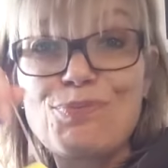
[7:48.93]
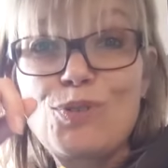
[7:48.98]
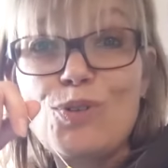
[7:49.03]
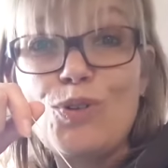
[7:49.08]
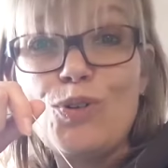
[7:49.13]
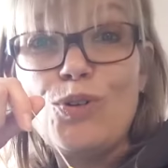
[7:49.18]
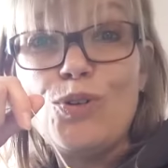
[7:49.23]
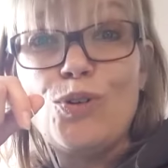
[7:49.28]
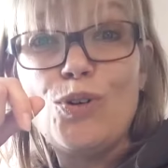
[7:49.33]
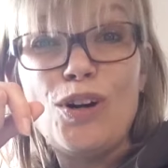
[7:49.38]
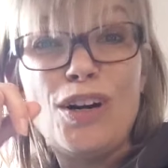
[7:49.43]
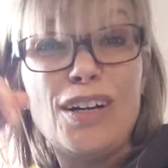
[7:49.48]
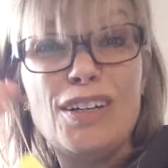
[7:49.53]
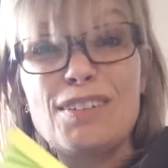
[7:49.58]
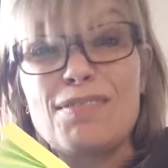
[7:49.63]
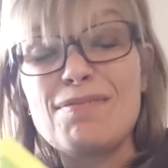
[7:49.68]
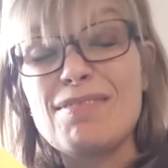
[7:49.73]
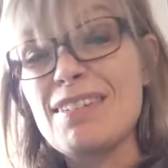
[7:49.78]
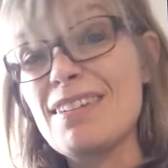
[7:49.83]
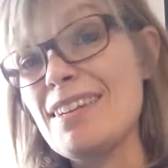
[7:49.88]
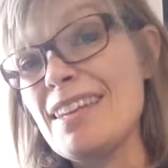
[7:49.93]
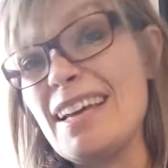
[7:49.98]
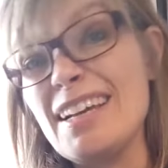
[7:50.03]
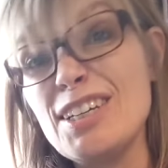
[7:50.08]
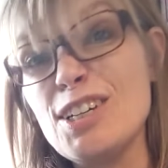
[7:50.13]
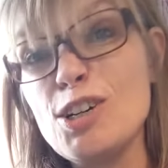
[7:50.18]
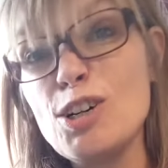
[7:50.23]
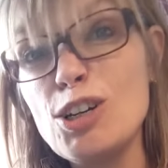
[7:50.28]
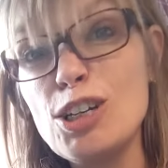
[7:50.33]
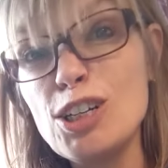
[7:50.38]
or
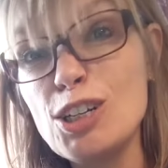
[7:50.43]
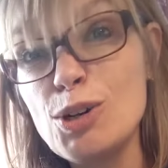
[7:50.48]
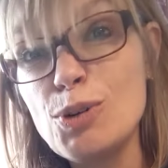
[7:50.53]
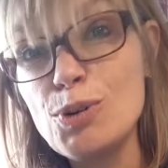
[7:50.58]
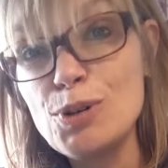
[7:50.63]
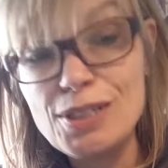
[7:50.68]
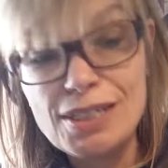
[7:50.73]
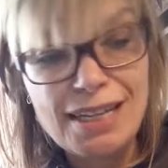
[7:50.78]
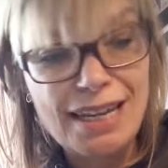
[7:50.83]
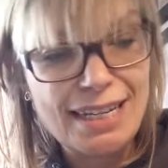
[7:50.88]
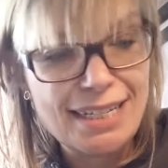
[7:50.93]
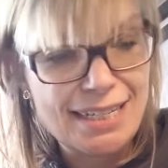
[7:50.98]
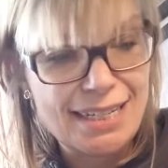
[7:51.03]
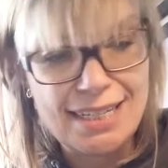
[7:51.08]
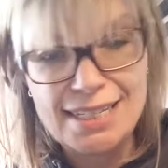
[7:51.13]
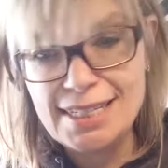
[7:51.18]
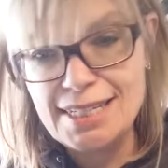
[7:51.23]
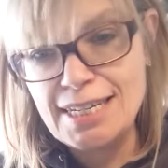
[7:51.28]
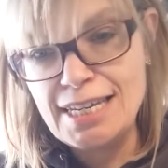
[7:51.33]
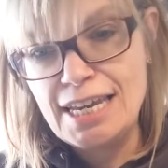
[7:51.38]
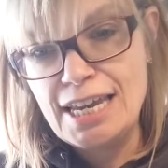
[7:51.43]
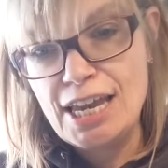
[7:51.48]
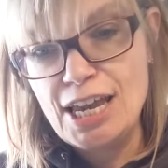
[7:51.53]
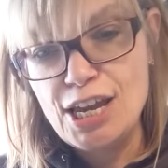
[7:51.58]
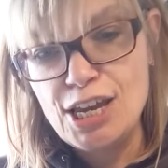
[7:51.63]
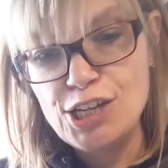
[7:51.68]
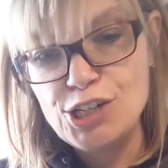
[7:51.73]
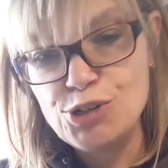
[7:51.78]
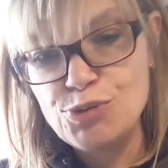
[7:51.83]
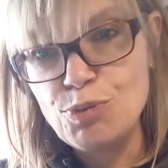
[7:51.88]
like colour coordinated
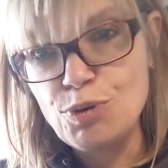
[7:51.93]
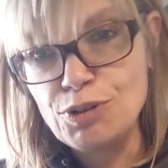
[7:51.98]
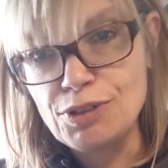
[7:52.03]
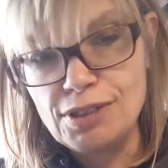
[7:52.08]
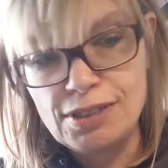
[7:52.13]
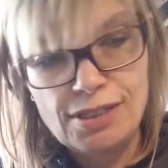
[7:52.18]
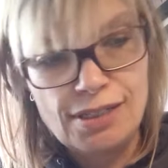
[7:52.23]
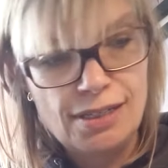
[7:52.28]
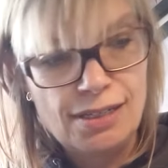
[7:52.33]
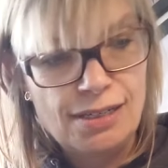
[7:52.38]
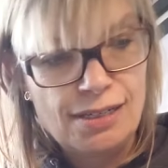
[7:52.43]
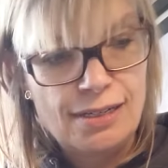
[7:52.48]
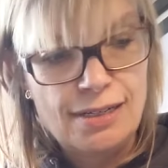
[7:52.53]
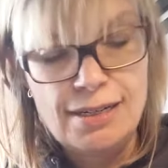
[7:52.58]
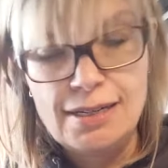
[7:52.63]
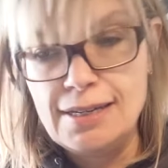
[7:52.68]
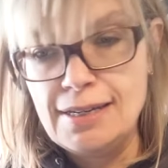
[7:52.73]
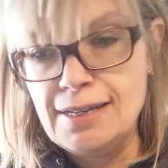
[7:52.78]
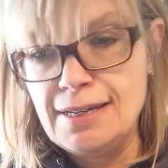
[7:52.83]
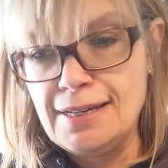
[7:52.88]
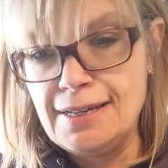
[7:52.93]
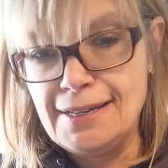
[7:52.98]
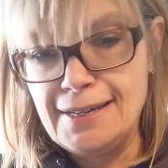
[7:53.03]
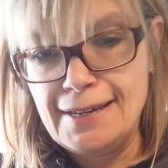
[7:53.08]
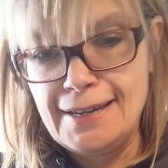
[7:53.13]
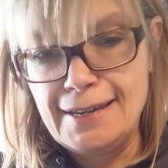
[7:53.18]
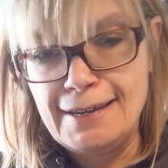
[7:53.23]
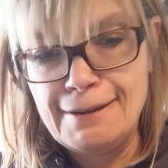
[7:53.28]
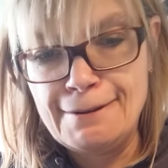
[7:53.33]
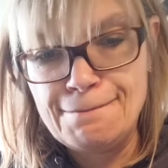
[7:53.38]
as you want.
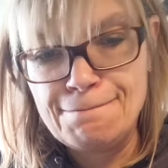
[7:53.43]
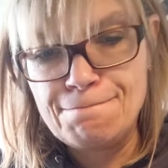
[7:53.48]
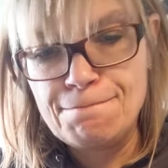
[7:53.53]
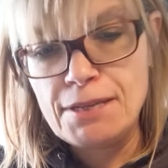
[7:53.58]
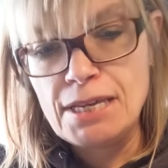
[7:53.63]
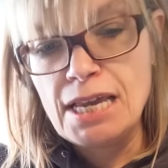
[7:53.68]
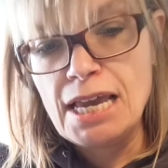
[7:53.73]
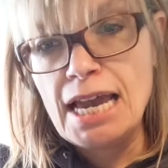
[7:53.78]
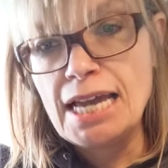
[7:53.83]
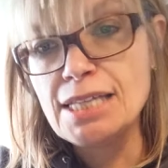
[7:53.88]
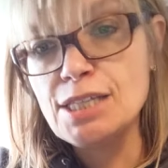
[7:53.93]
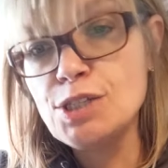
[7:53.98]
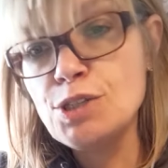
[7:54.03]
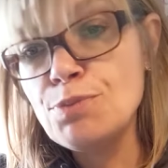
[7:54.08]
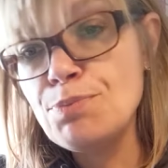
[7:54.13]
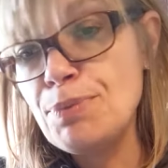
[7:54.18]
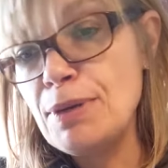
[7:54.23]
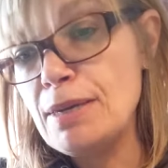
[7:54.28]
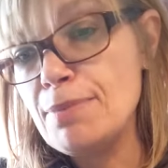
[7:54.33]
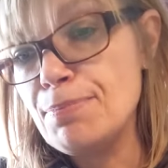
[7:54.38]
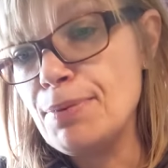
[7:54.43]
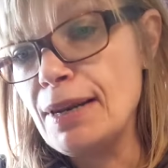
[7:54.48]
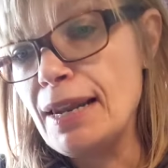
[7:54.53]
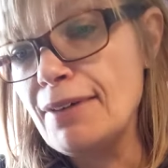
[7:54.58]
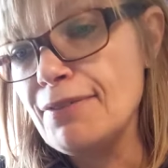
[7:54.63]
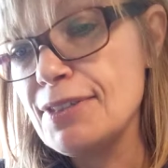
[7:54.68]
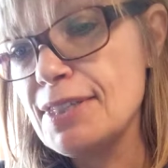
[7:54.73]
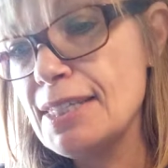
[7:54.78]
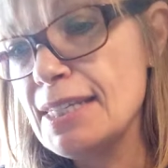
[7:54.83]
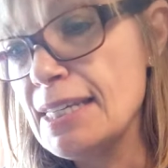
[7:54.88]
Okay, and some people
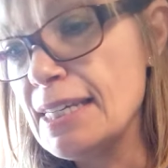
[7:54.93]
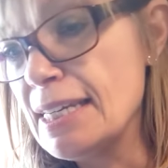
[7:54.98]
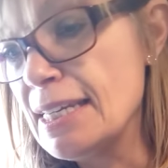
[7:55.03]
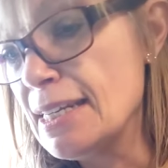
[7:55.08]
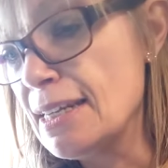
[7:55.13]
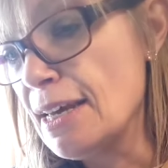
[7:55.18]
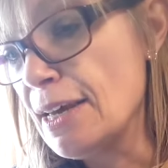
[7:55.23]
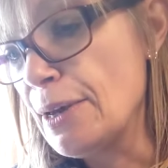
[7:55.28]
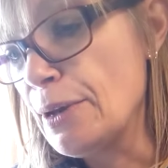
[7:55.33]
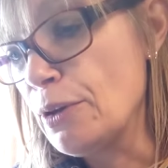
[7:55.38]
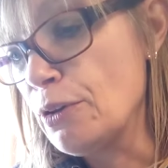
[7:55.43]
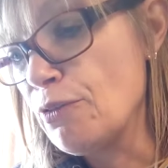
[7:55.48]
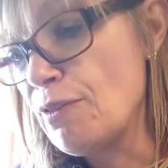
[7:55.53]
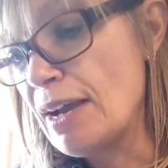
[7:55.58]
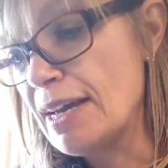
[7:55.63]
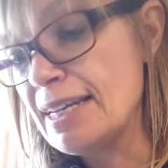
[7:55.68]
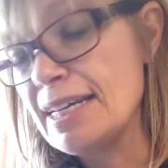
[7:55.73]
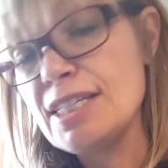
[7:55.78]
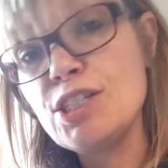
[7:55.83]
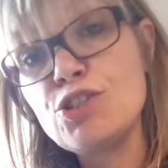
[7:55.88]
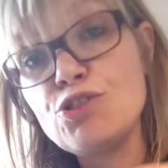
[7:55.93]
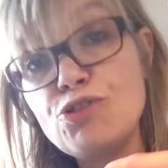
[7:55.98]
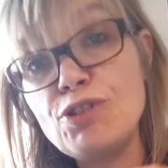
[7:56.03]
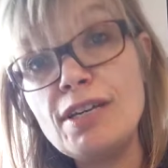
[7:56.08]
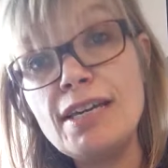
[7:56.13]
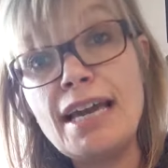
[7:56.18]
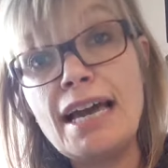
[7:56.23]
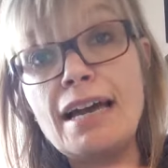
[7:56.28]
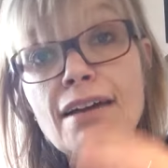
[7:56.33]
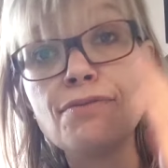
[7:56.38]
I've seen around our
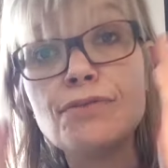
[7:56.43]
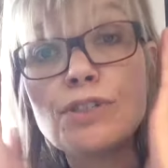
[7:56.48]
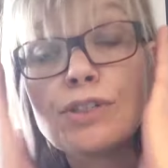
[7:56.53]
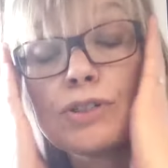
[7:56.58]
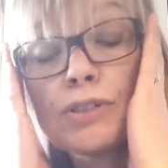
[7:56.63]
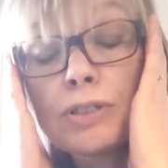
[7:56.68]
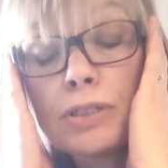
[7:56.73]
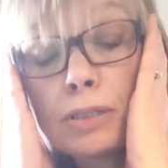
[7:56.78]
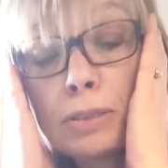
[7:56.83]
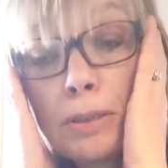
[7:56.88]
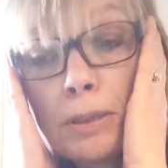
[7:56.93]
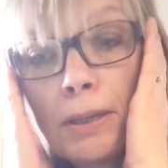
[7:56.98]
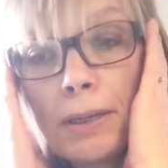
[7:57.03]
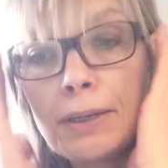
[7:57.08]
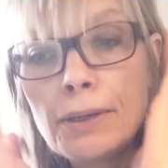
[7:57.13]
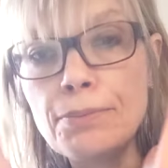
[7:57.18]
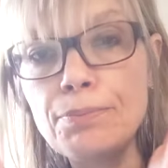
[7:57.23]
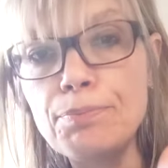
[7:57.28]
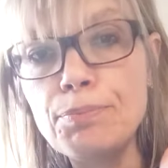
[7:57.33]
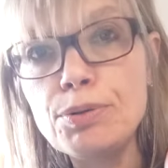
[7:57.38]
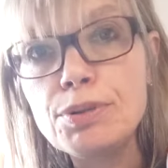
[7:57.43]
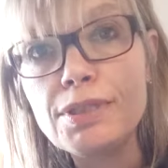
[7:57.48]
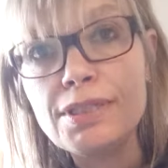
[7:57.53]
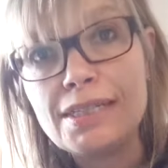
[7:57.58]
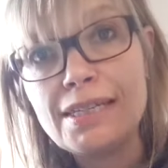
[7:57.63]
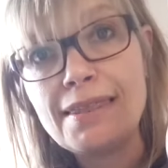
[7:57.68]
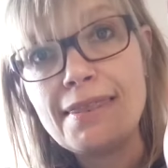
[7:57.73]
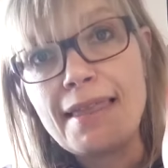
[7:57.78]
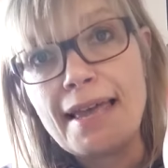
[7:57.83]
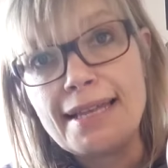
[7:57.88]
street have done
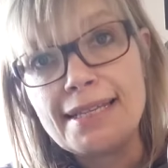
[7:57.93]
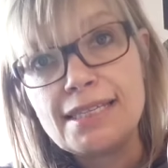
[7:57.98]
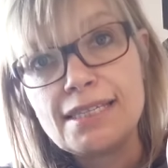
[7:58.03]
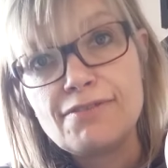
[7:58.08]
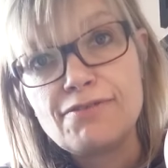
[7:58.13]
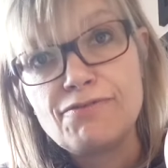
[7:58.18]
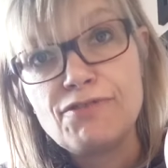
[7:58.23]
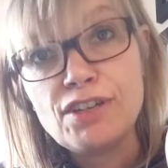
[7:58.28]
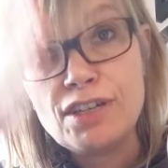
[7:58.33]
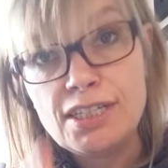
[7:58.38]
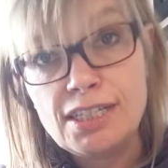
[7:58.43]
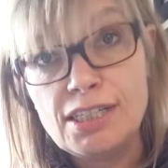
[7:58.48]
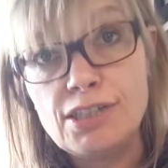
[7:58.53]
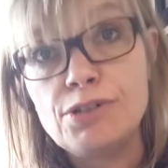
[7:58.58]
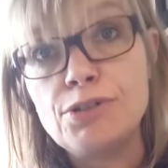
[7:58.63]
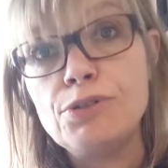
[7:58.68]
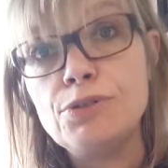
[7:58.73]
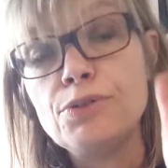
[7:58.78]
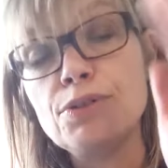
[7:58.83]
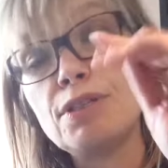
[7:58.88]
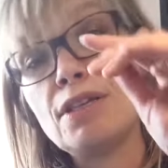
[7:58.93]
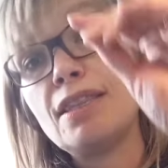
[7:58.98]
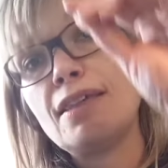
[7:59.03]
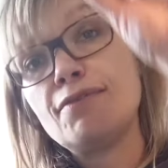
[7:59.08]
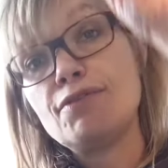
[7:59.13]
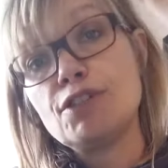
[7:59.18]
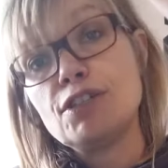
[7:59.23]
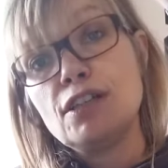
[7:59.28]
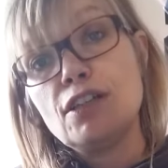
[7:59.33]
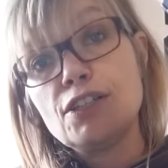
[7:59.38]
bunting that's vertical, so they've
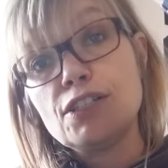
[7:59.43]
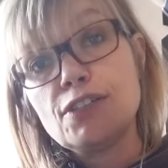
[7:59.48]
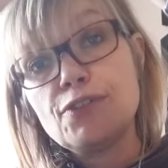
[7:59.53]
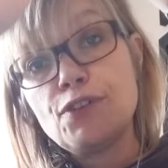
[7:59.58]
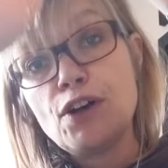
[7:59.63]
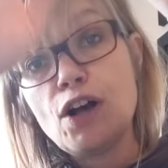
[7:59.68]
done lots of